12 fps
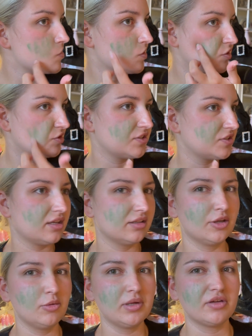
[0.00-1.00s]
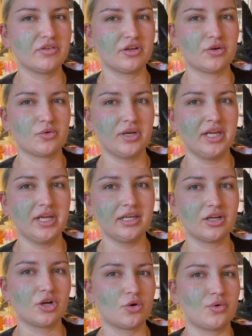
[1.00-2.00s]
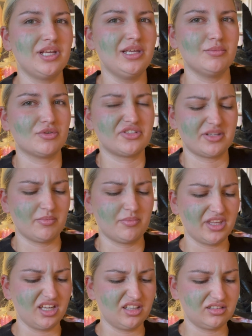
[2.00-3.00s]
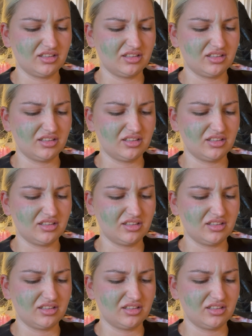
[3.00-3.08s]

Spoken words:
Just like a little bit of a green cream or something.